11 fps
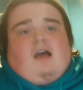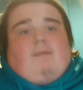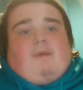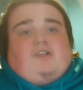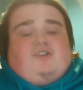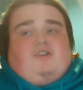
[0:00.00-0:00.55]

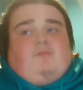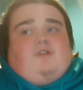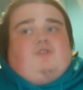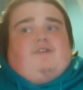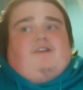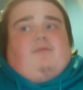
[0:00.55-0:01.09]
I'm actually going to be
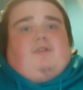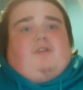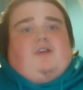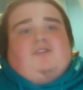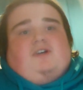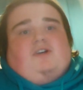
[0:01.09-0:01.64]
talking about
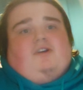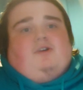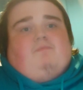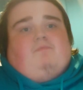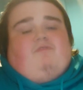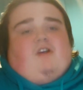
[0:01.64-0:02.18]
the entire
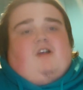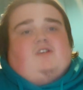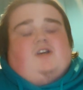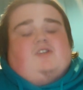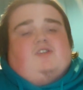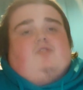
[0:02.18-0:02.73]

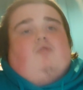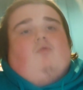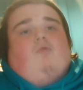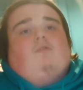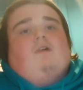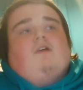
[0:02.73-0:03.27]
franchise as a
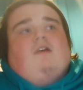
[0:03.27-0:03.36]
whole.